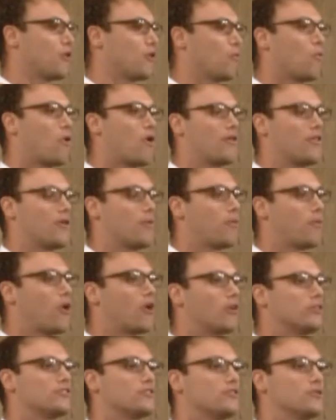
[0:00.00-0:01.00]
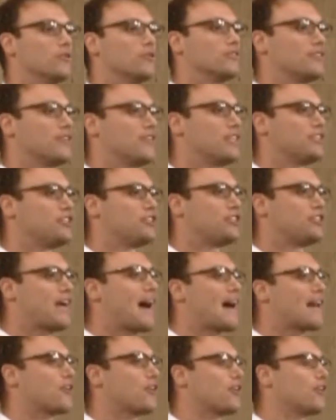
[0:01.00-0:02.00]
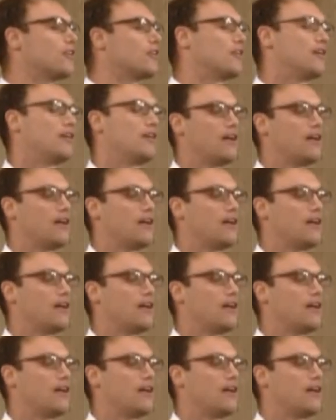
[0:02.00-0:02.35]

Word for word: the, the bar stools, and they shatter